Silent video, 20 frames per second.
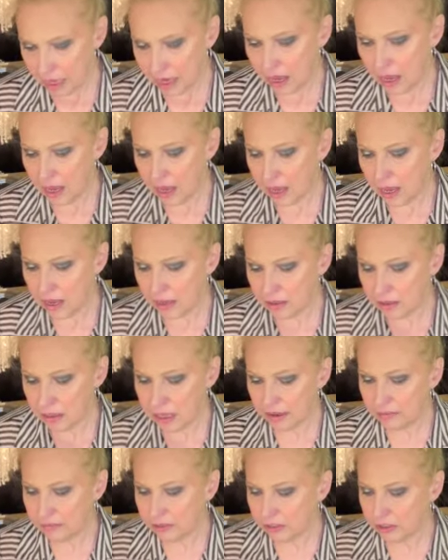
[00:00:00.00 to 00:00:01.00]

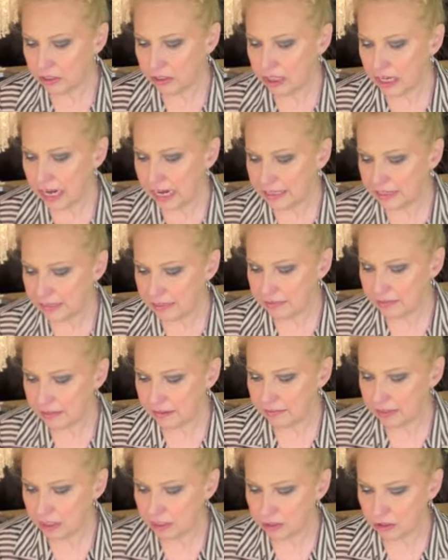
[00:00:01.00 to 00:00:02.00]
Clive Christian
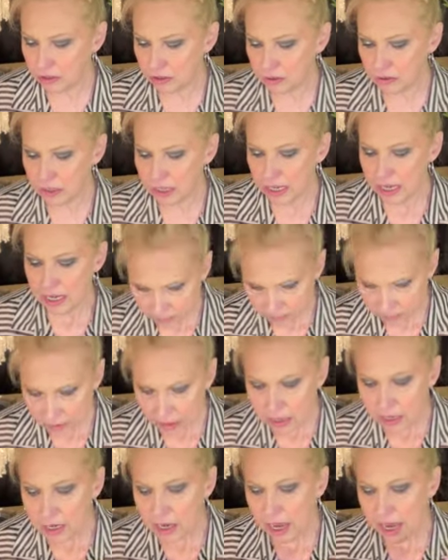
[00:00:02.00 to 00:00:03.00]
1872
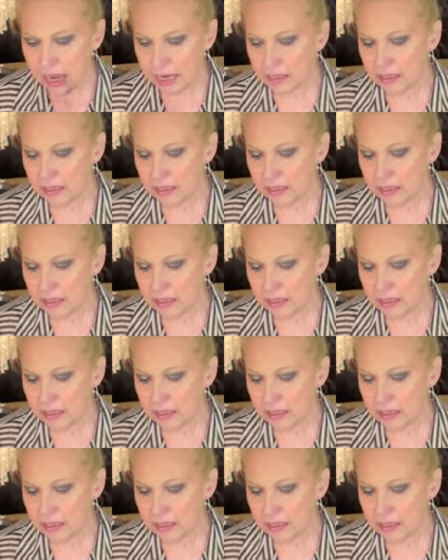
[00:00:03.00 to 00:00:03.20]
and